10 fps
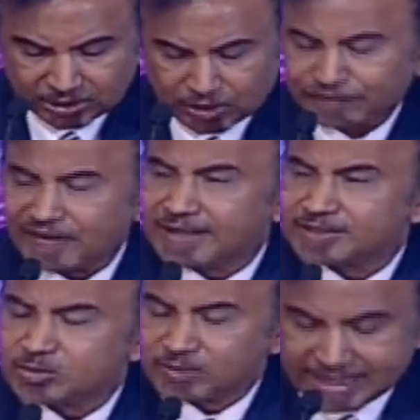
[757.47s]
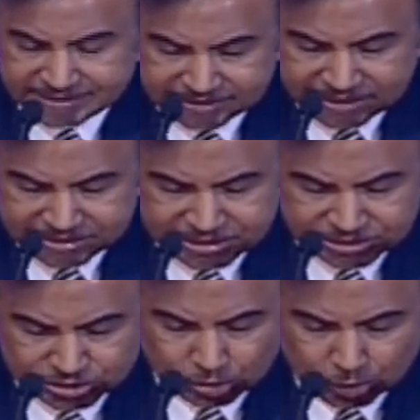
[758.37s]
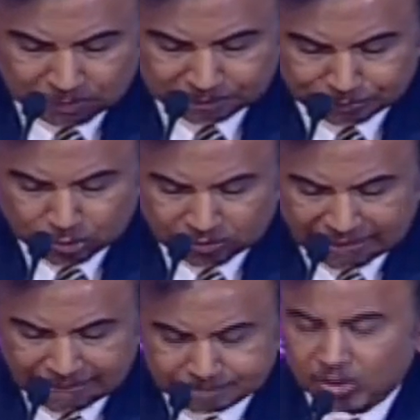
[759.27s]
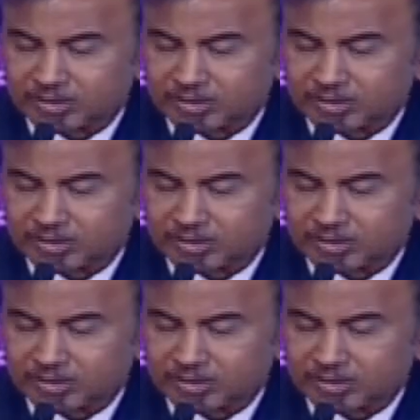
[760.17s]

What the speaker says: our United Nations Global Program on